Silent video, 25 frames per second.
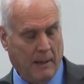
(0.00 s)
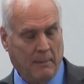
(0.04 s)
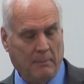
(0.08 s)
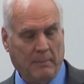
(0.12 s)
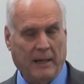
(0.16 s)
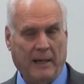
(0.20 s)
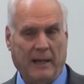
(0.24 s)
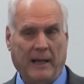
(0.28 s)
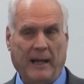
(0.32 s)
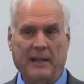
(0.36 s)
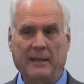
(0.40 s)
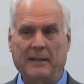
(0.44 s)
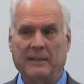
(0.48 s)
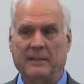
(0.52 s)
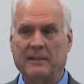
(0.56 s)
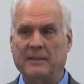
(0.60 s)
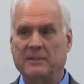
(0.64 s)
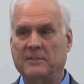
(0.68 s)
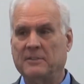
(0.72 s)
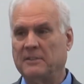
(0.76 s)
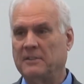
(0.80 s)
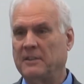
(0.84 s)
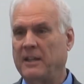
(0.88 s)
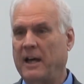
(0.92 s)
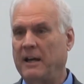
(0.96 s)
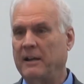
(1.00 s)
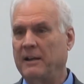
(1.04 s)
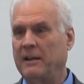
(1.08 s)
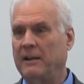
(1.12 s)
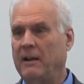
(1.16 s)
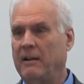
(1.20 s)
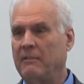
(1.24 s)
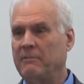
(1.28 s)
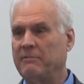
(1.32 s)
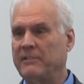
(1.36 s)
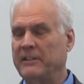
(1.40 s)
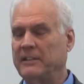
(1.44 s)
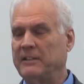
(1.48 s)
but I just thought it
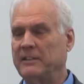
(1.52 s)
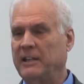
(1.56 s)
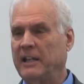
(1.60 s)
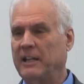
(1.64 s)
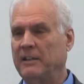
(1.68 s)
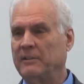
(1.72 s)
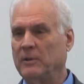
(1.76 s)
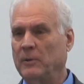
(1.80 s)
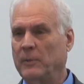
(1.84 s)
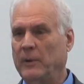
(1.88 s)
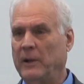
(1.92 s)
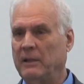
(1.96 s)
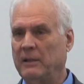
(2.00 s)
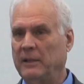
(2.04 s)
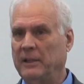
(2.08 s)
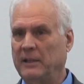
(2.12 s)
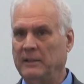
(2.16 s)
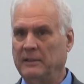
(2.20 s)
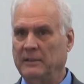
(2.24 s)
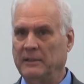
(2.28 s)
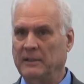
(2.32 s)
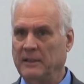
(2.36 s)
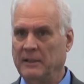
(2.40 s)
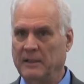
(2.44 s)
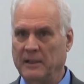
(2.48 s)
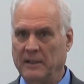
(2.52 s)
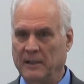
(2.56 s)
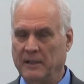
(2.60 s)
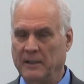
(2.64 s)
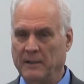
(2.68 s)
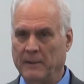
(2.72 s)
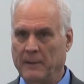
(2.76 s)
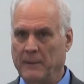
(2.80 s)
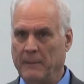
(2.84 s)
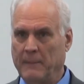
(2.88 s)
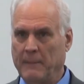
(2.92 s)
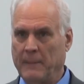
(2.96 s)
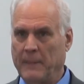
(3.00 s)
all fit together well, and
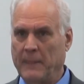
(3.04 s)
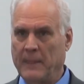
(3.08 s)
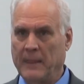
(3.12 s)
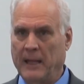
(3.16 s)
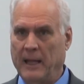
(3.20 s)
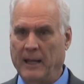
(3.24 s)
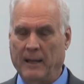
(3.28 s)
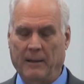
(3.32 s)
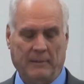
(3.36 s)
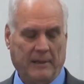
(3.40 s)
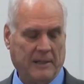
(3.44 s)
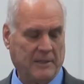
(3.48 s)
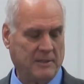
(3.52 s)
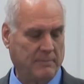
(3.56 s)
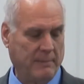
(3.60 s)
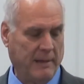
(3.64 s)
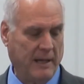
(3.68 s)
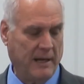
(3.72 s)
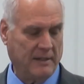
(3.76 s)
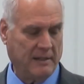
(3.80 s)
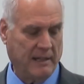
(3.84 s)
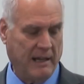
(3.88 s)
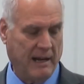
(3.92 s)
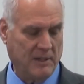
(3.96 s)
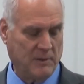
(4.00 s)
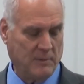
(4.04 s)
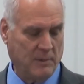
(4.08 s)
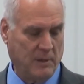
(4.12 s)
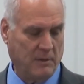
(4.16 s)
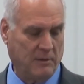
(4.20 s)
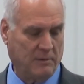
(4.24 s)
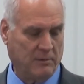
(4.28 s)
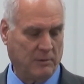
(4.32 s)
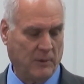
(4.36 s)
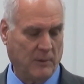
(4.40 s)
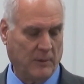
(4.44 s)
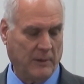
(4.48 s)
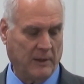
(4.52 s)
uh, let's meditate as we go
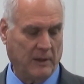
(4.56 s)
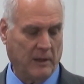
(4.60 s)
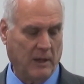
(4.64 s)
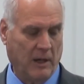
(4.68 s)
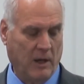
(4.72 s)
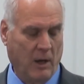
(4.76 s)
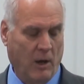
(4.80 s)
through it.